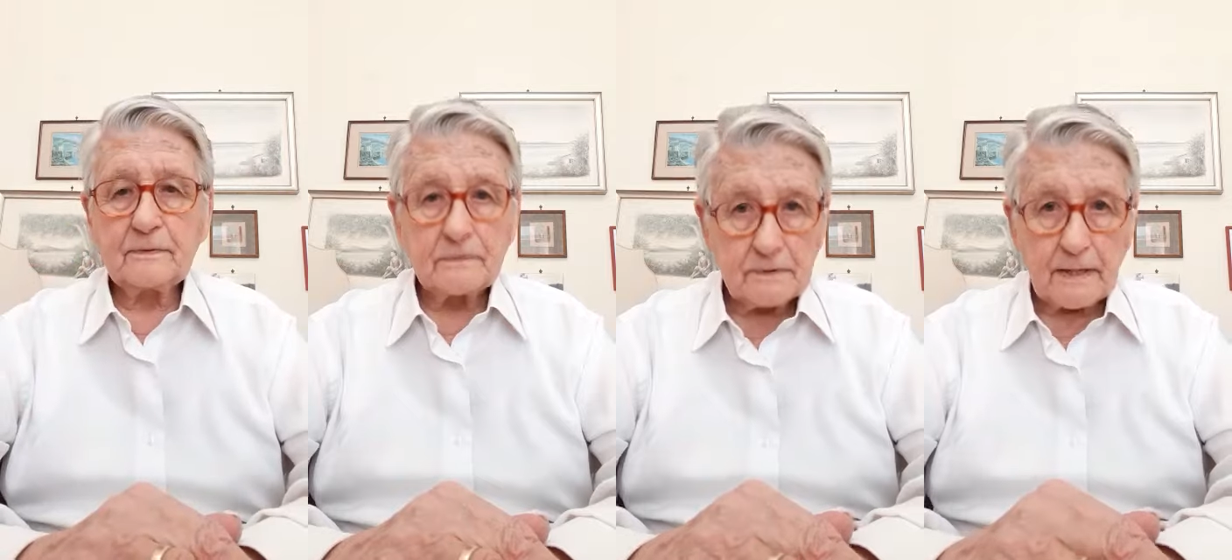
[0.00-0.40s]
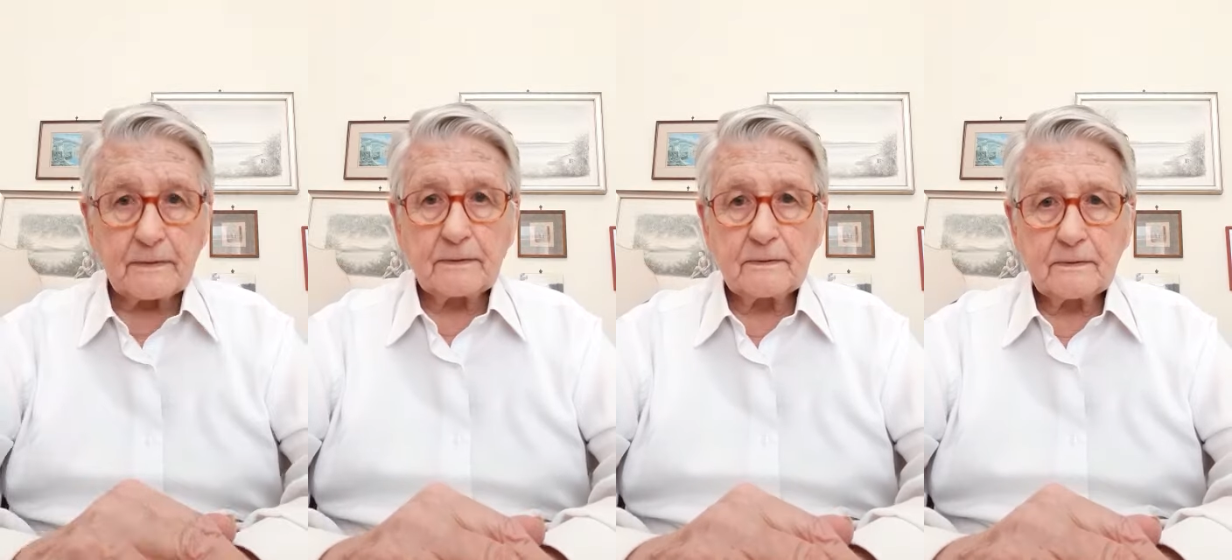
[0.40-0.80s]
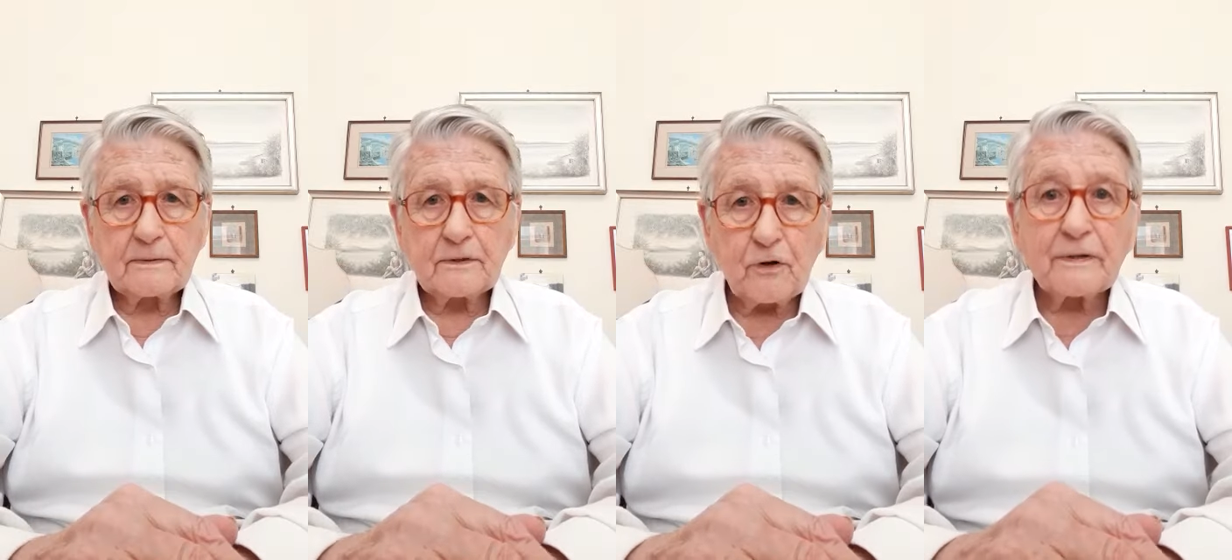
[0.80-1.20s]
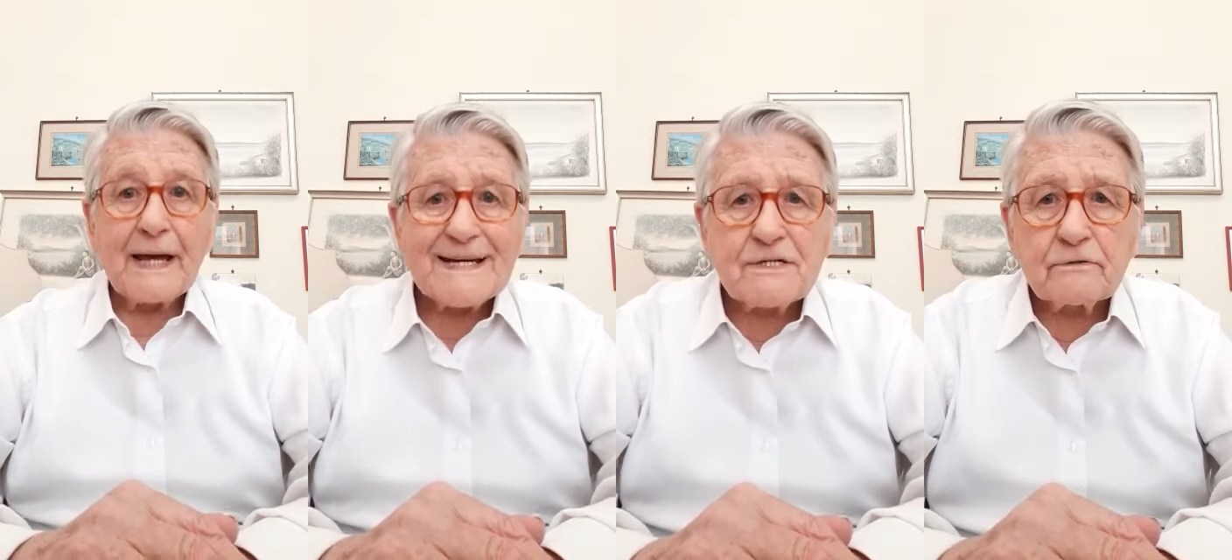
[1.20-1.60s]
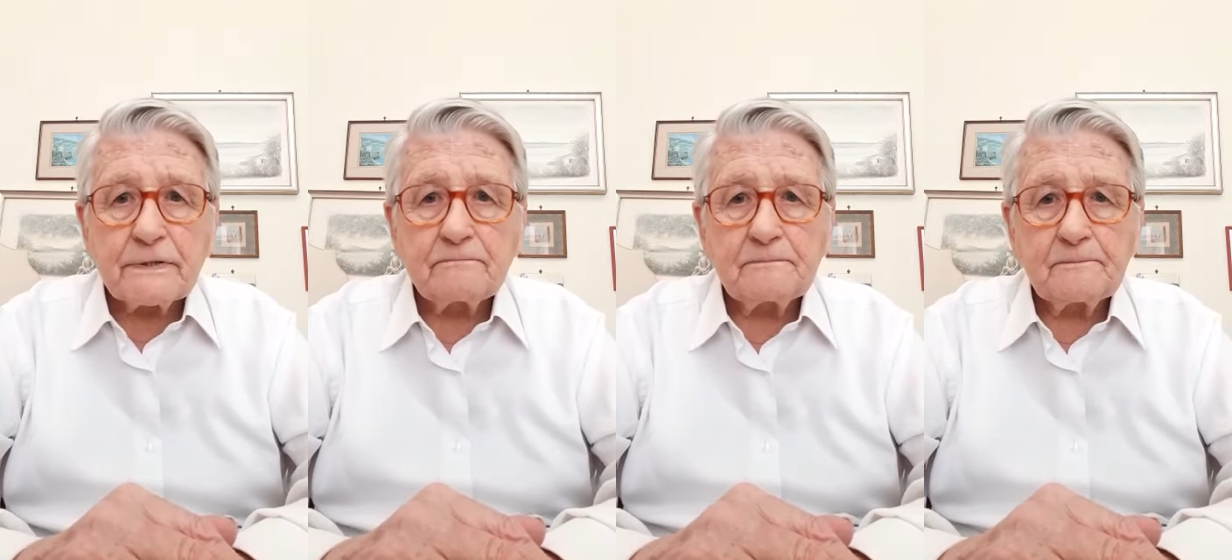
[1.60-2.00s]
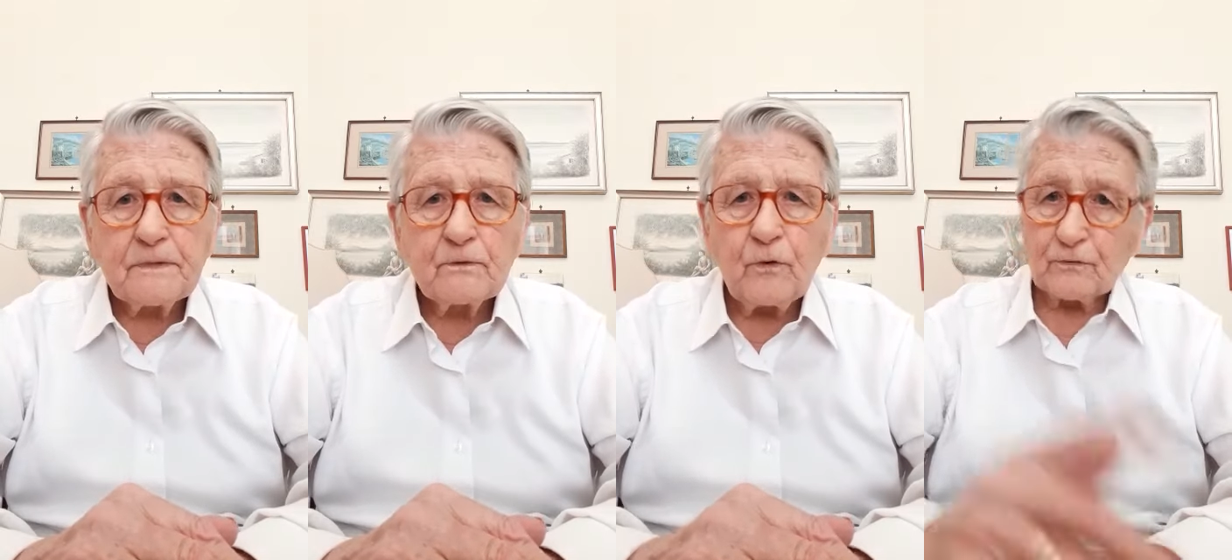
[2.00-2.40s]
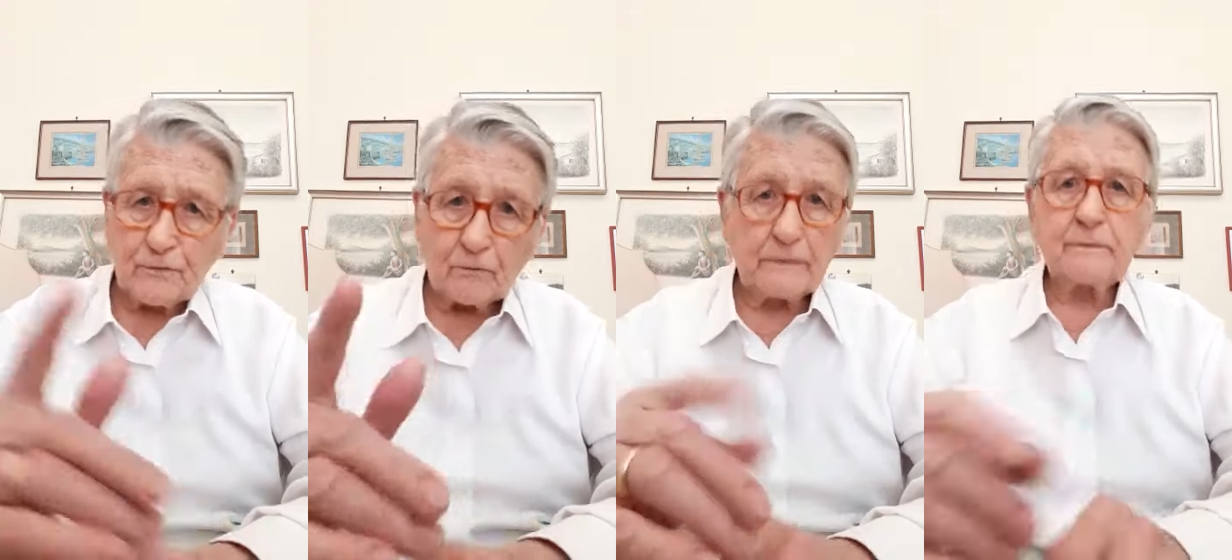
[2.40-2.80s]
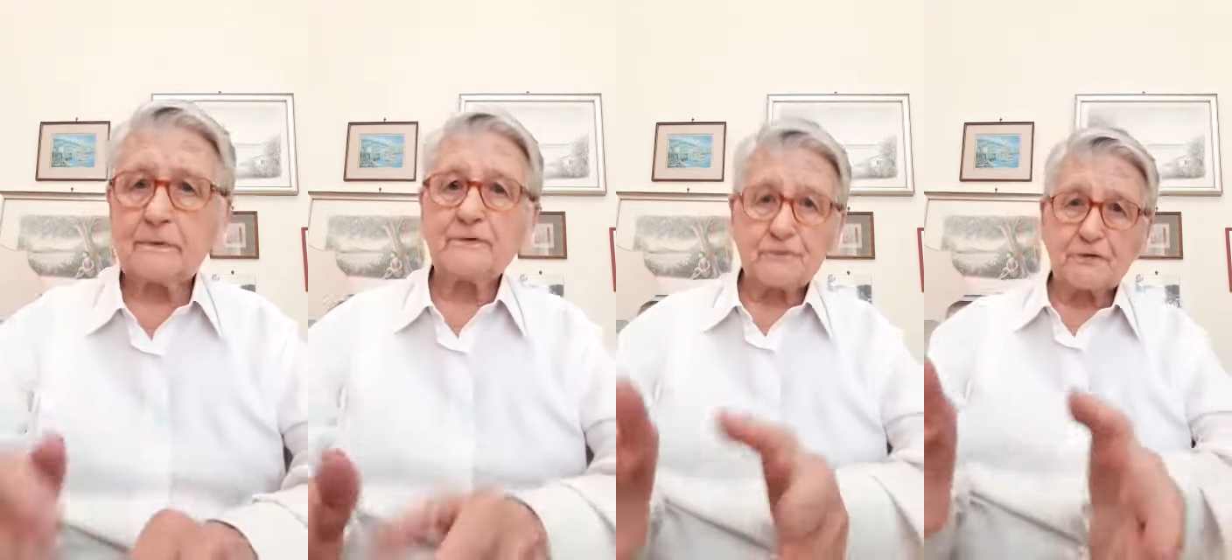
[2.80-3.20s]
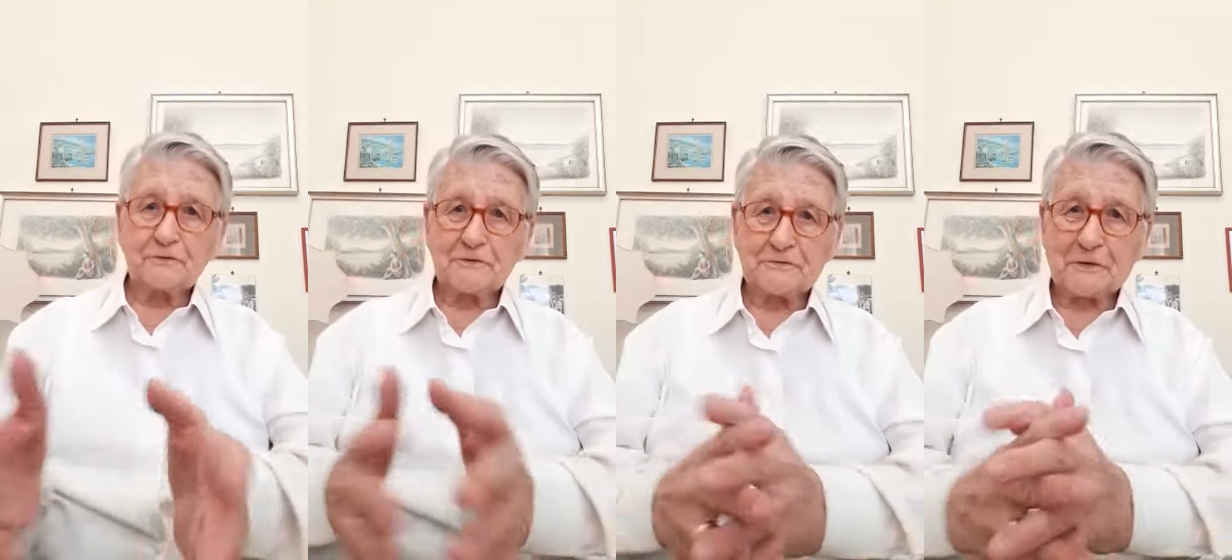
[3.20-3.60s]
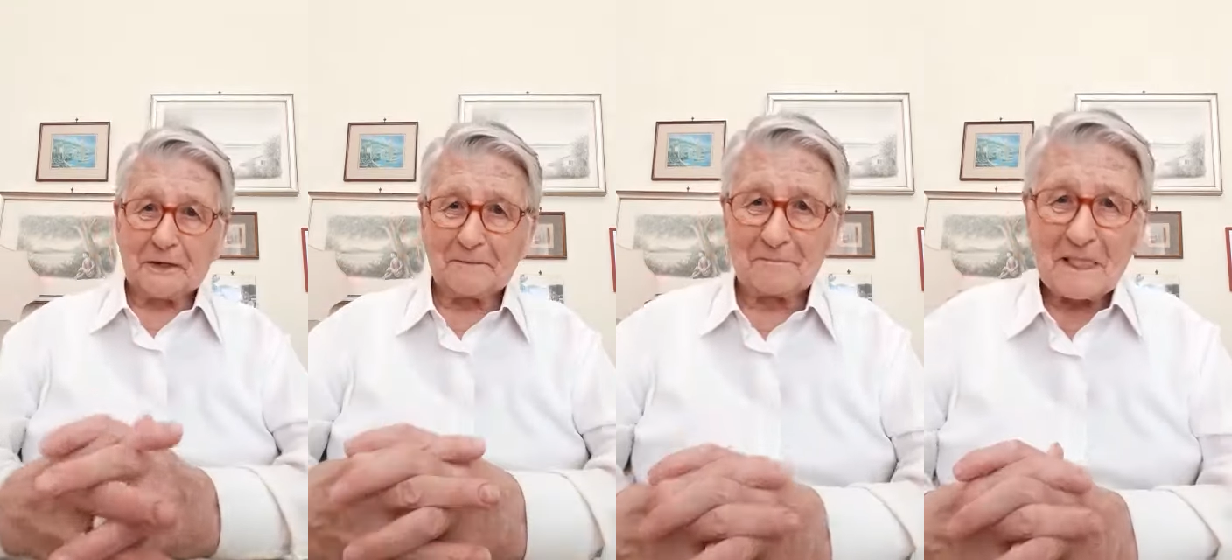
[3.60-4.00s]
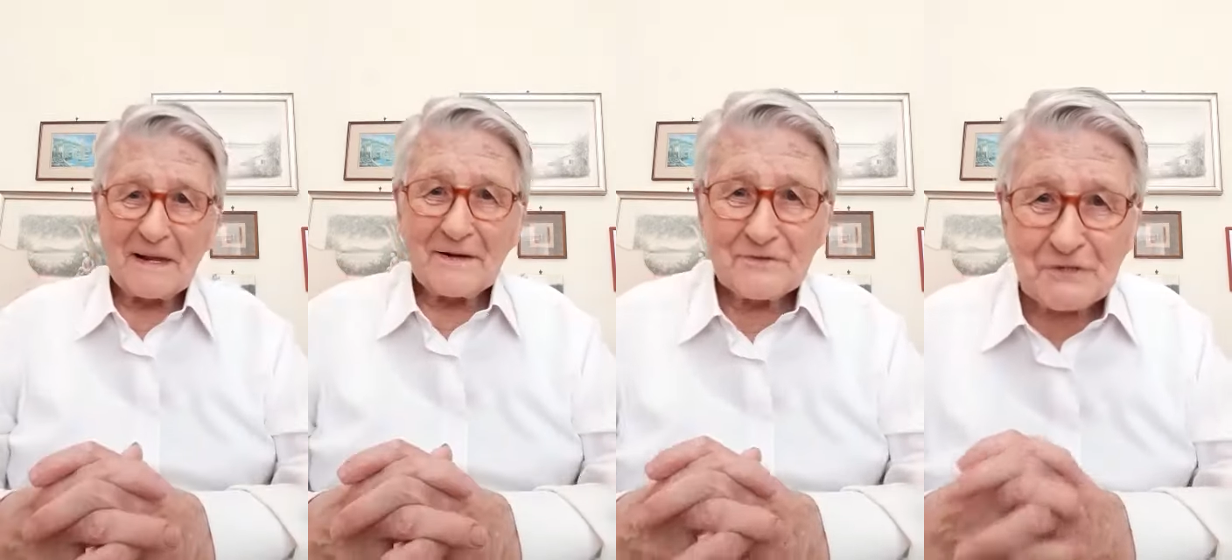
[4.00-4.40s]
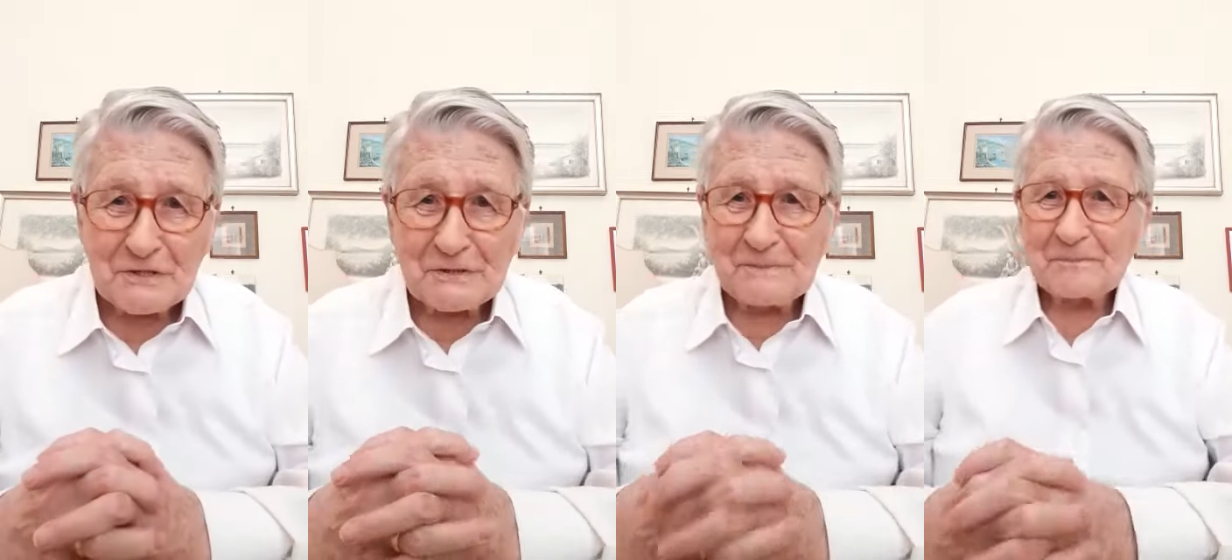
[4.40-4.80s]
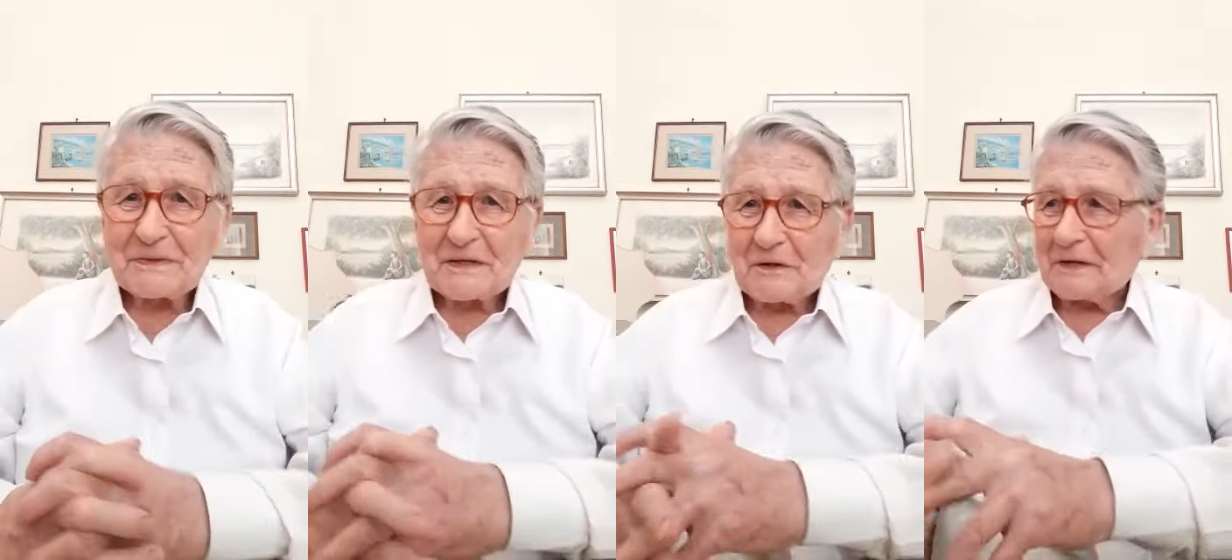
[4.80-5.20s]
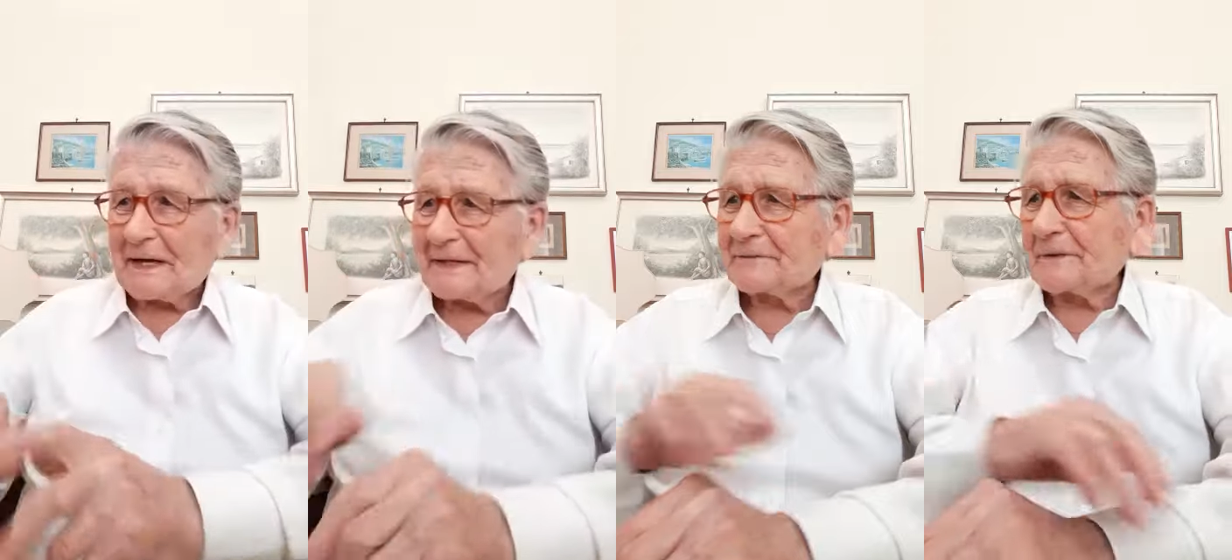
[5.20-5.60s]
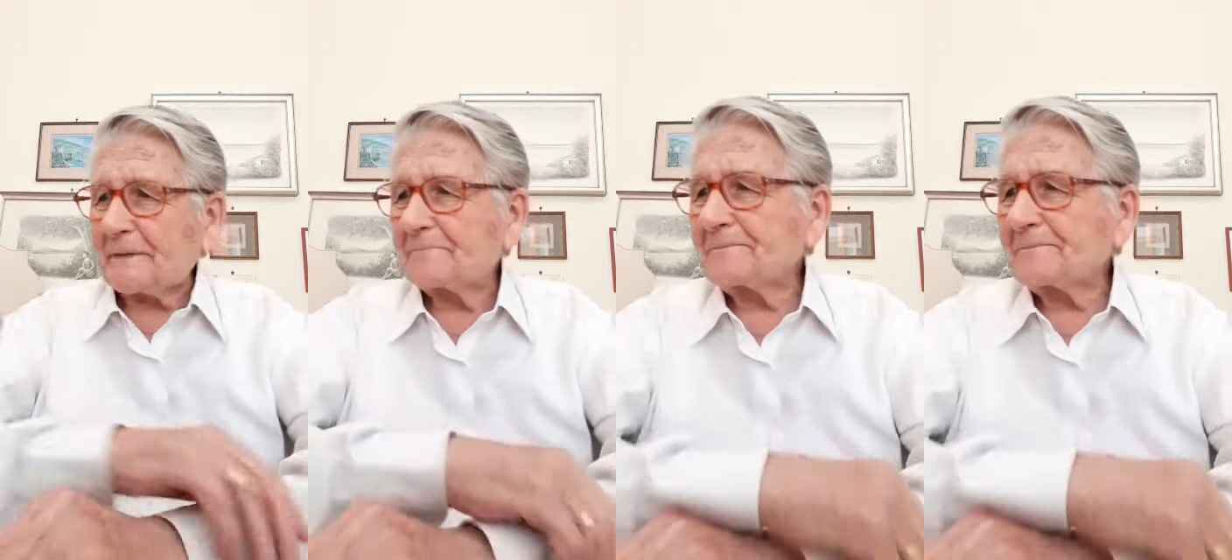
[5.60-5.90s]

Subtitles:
Jack got angry. Oh, sorry, it's Jill this time. Jill got angry.